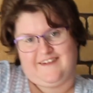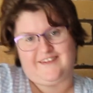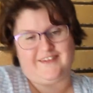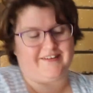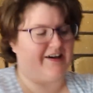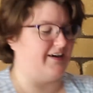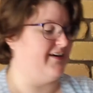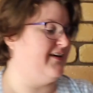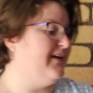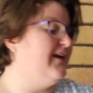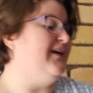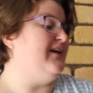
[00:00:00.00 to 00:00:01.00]
Ugh.
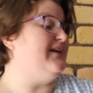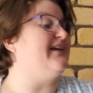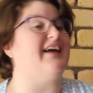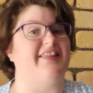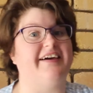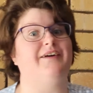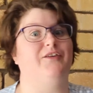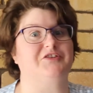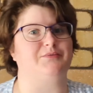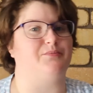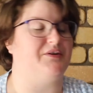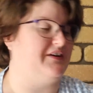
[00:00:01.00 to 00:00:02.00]
Now that
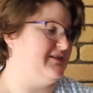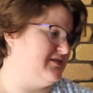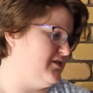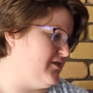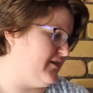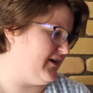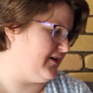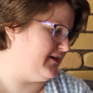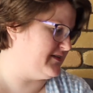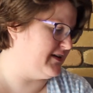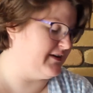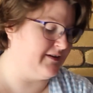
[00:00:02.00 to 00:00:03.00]
wasn't pretty, sorry
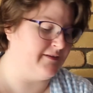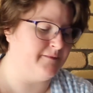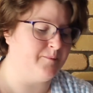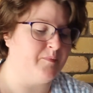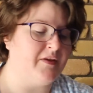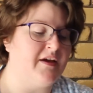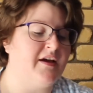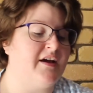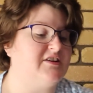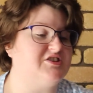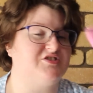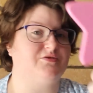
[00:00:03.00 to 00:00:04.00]
guys.
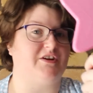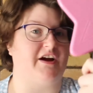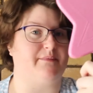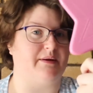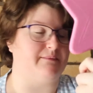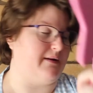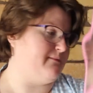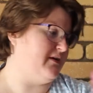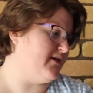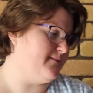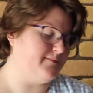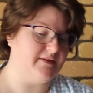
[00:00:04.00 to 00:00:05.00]
Just grabbing my mirror
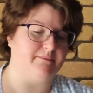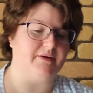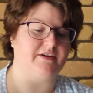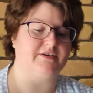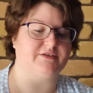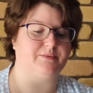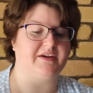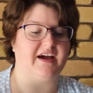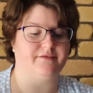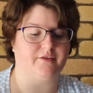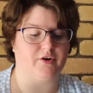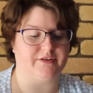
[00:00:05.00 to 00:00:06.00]
because we
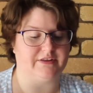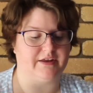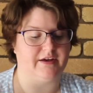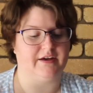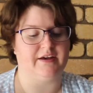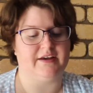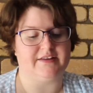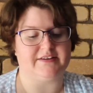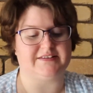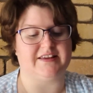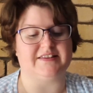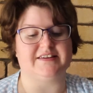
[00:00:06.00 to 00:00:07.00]
have got
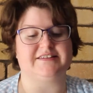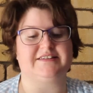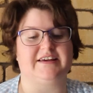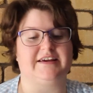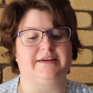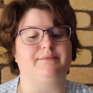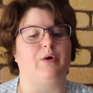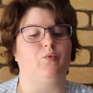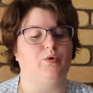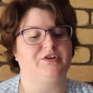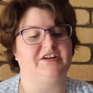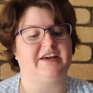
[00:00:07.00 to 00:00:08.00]
the same
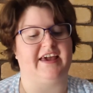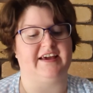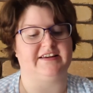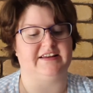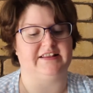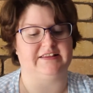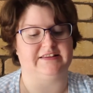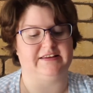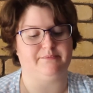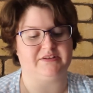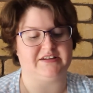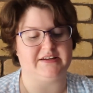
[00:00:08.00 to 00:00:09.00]
water candy
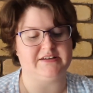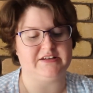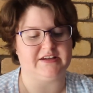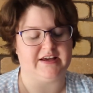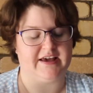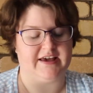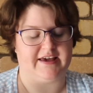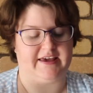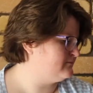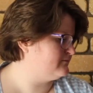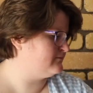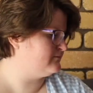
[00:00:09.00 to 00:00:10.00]
lip tint
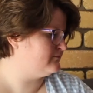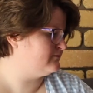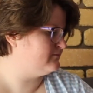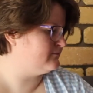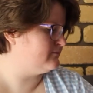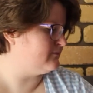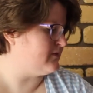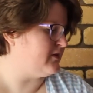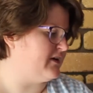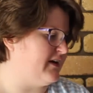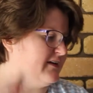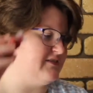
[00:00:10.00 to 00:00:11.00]
in.
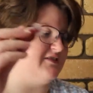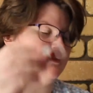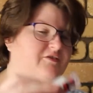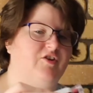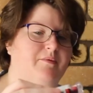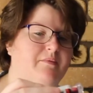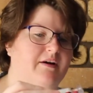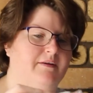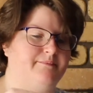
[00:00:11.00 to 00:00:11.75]
Okay, so I've got my